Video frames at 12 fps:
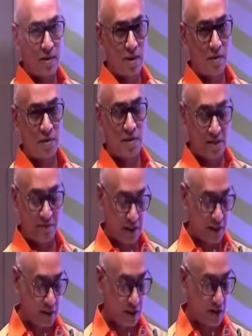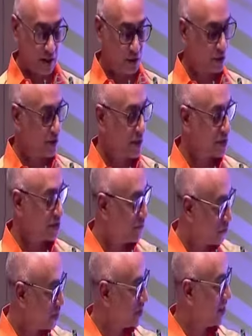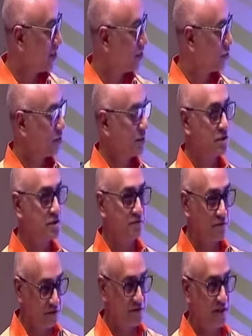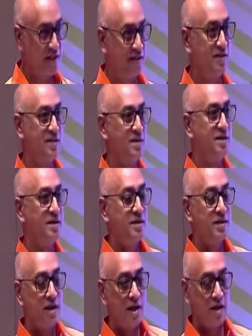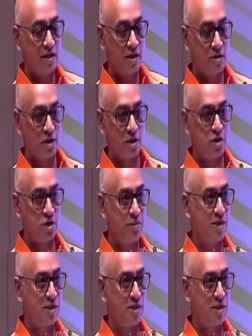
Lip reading: say, in around 2014 or 2015, and encouraging me to look